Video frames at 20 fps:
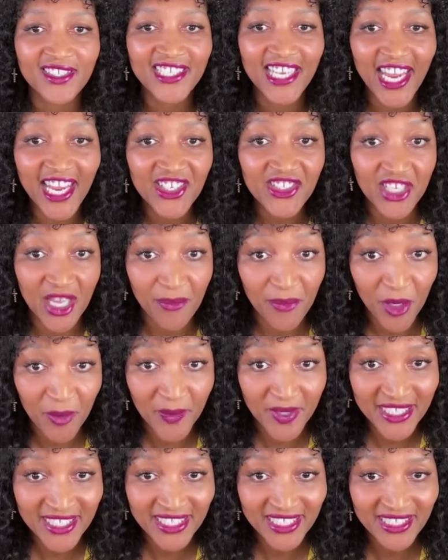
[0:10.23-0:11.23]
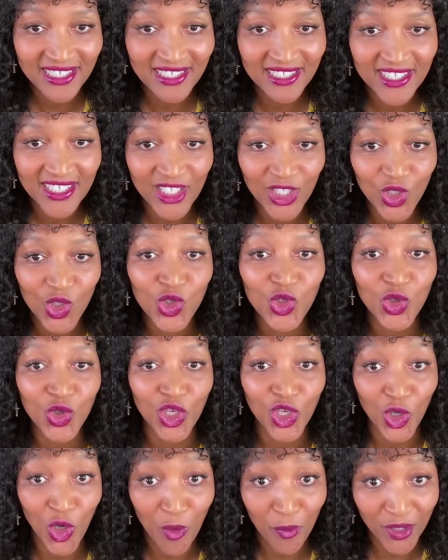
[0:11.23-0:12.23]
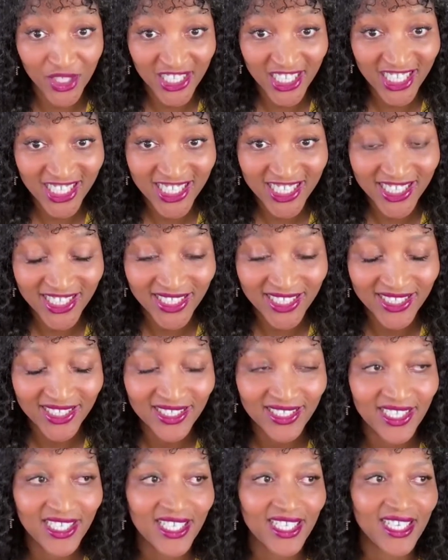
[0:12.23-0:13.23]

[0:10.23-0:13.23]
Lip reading: change their properties to student accommodation